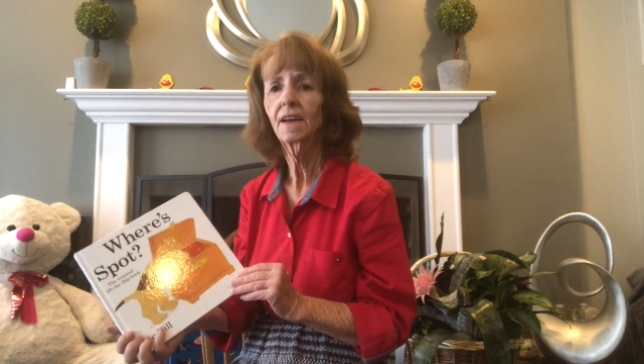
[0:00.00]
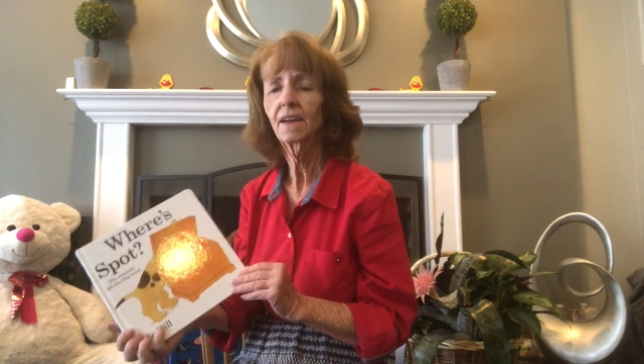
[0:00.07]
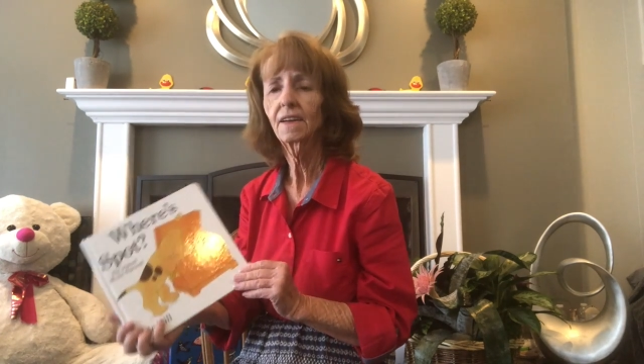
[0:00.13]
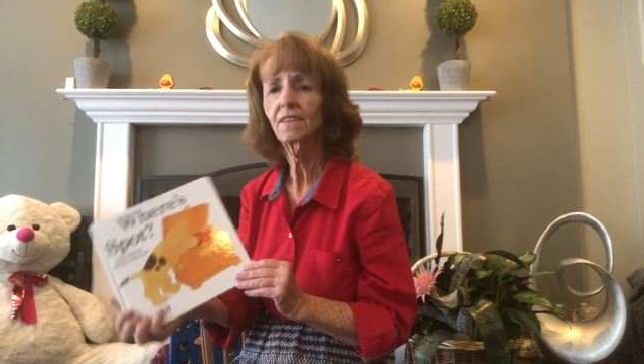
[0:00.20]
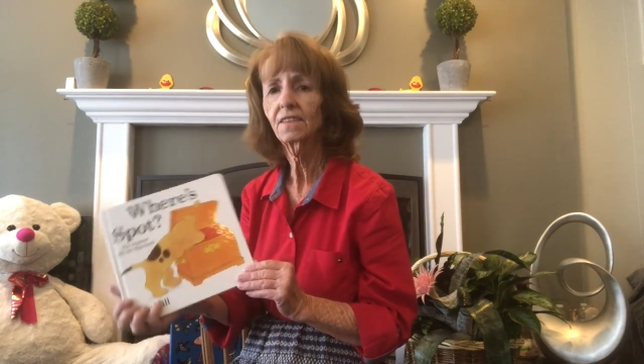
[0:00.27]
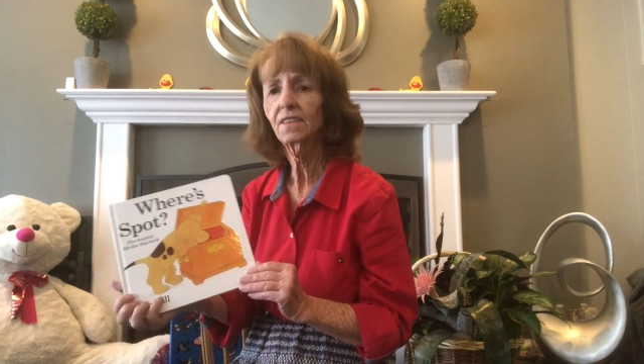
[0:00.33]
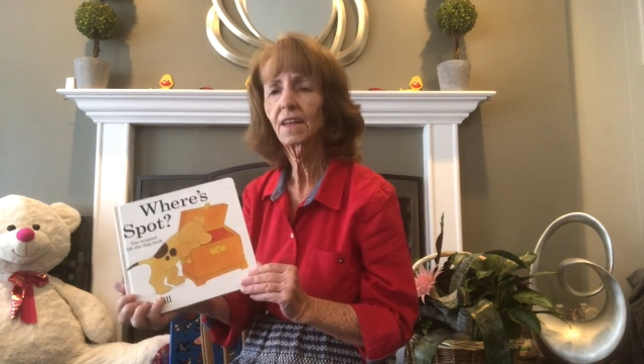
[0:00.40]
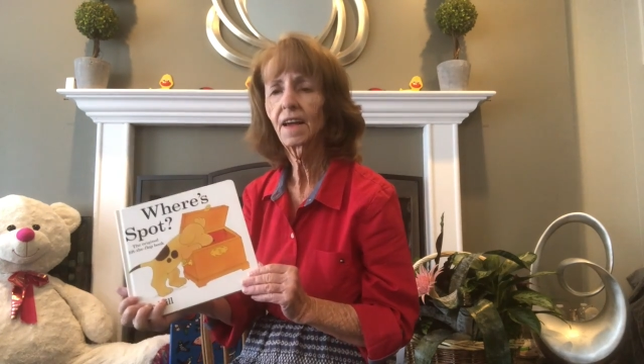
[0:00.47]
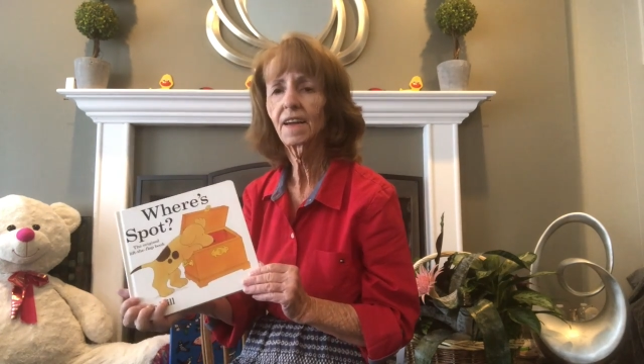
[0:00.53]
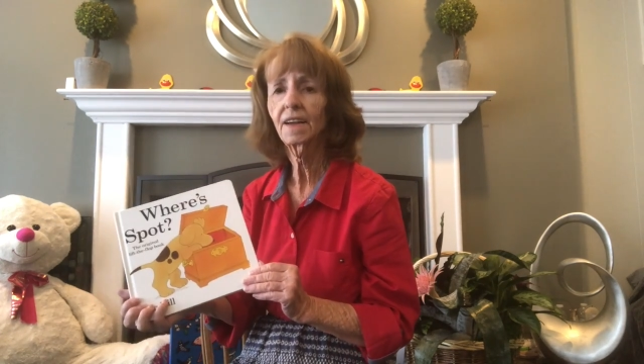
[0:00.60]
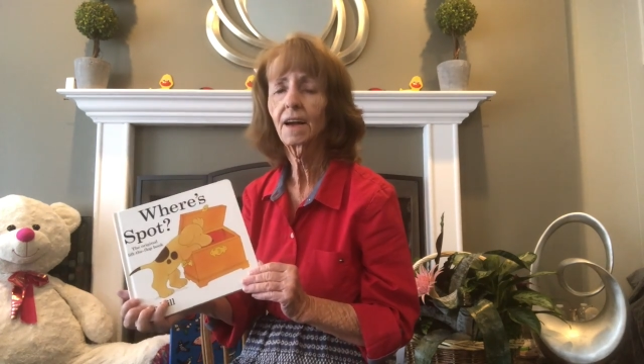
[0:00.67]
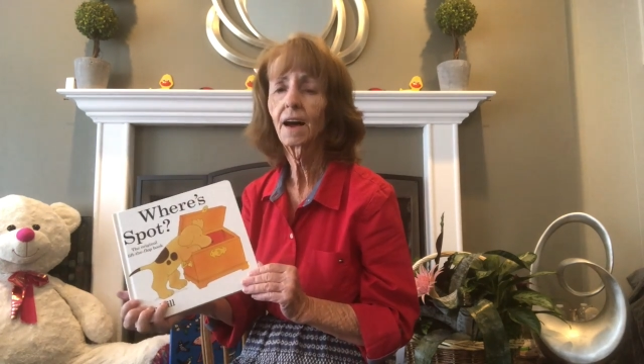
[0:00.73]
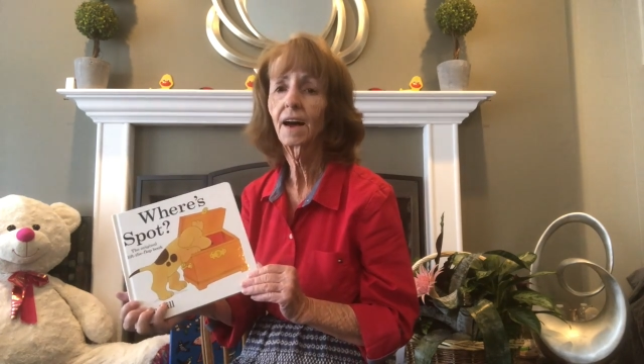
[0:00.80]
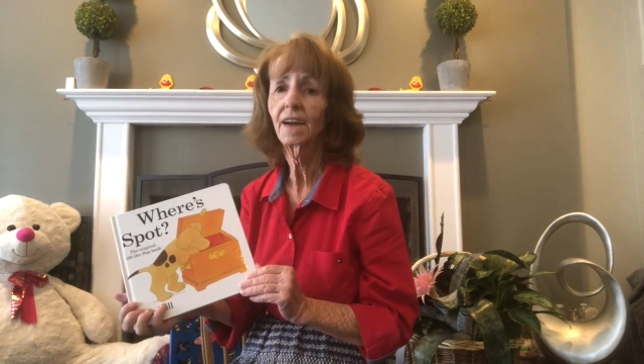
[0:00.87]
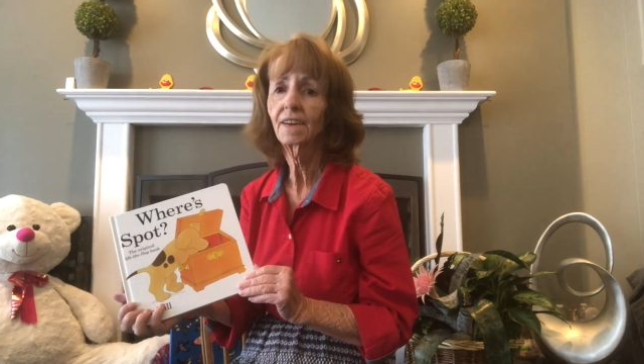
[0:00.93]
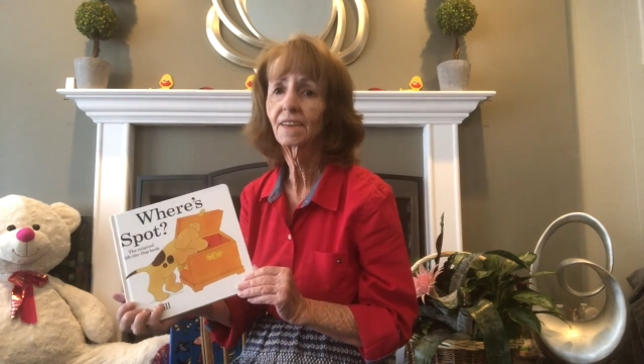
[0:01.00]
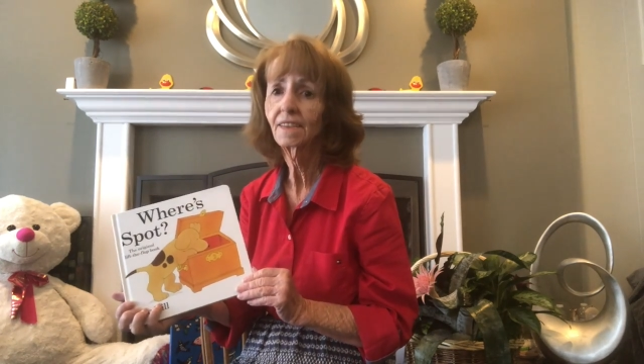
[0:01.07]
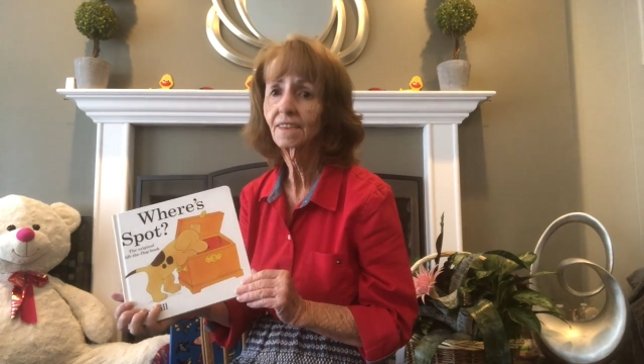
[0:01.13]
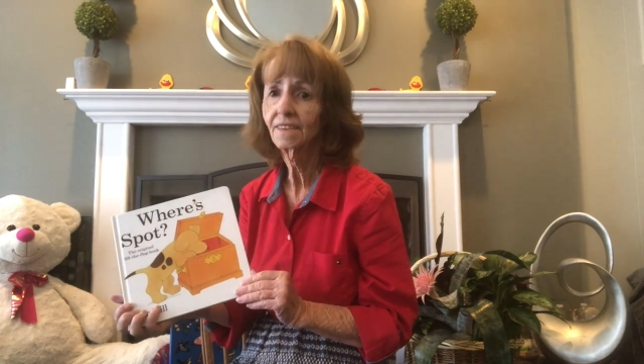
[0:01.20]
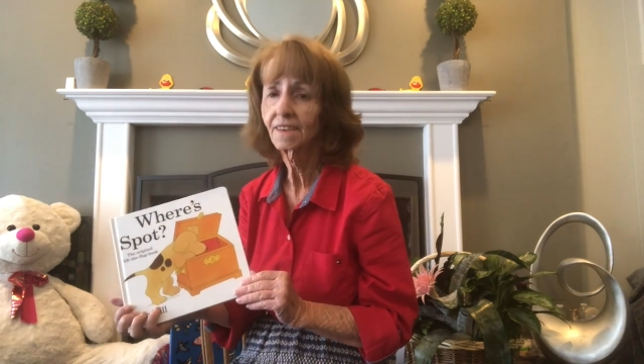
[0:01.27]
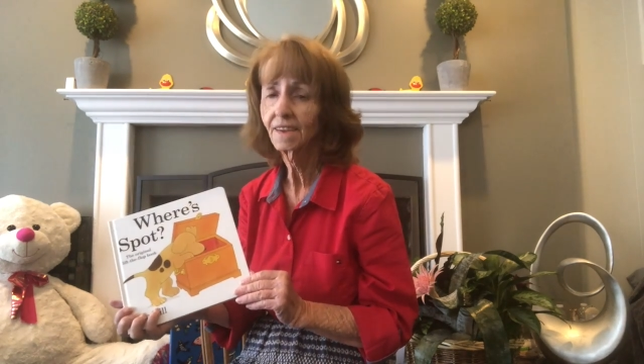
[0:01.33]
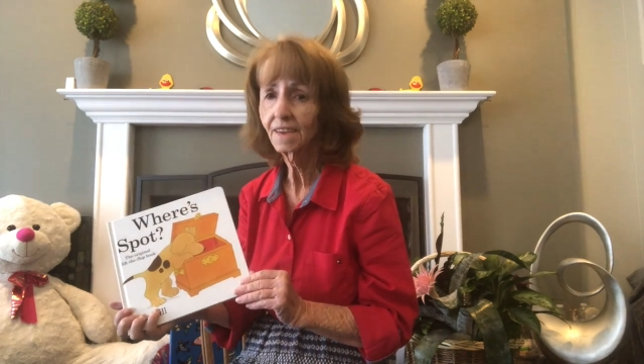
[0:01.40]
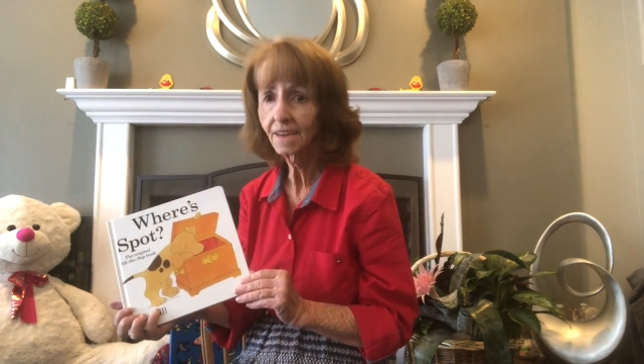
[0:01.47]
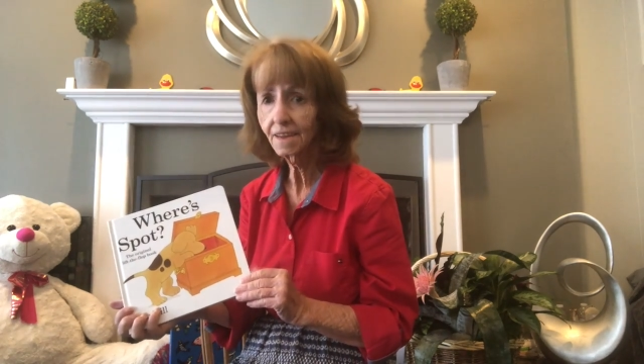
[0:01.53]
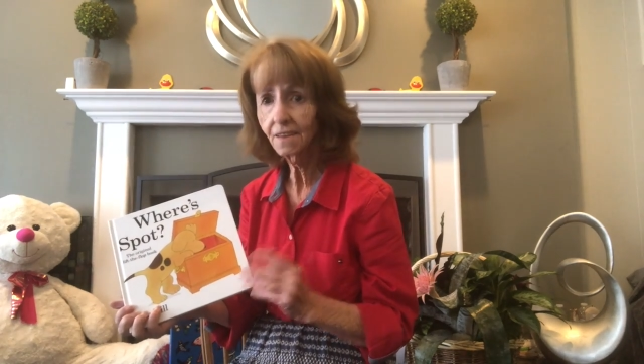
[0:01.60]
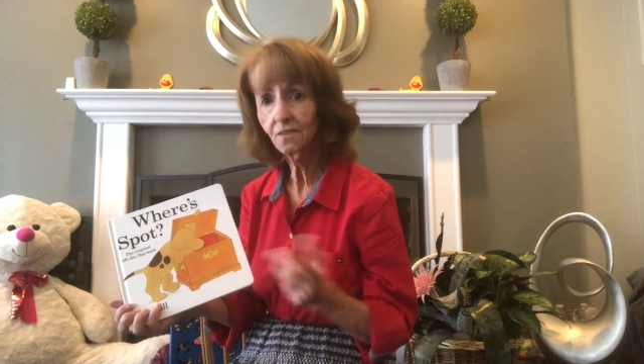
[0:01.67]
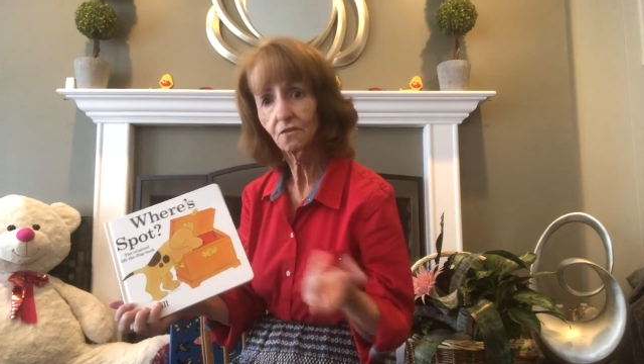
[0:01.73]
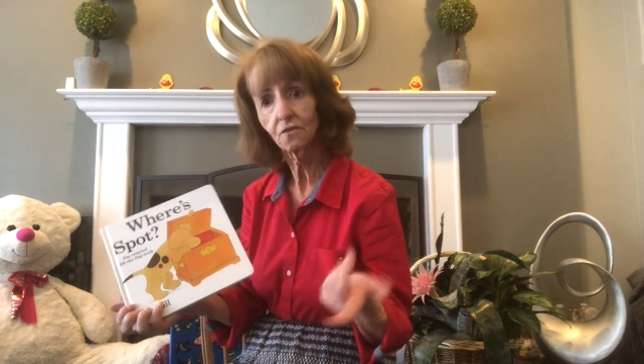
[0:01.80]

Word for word: it's like hide and seek,